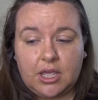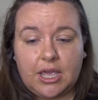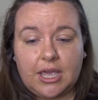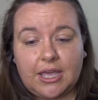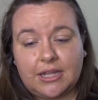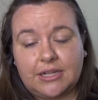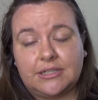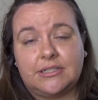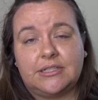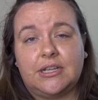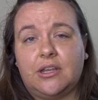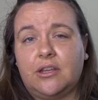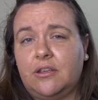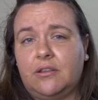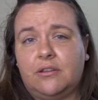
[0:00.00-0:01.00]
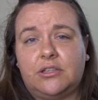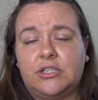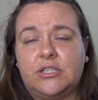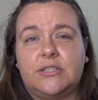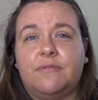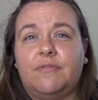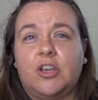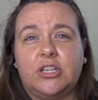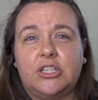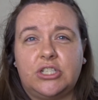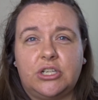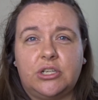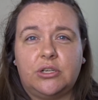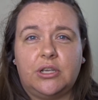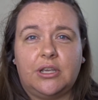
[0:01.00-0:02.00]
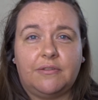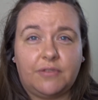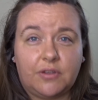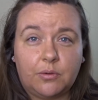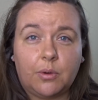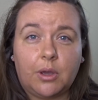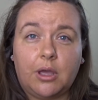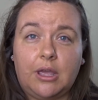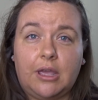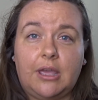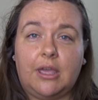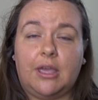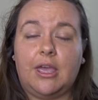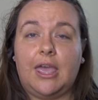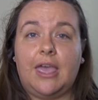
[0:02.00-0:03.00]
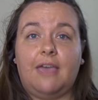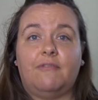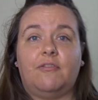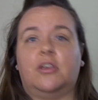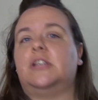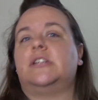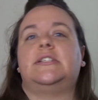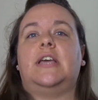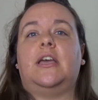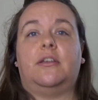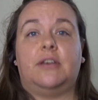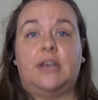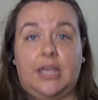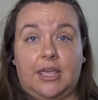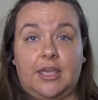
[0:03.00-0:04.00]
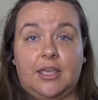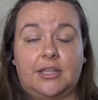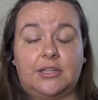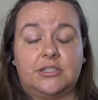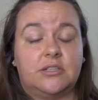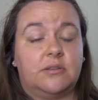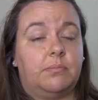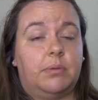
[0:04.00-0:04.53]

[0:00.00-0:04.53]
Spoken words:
and I just advise you, if you are ever down there, to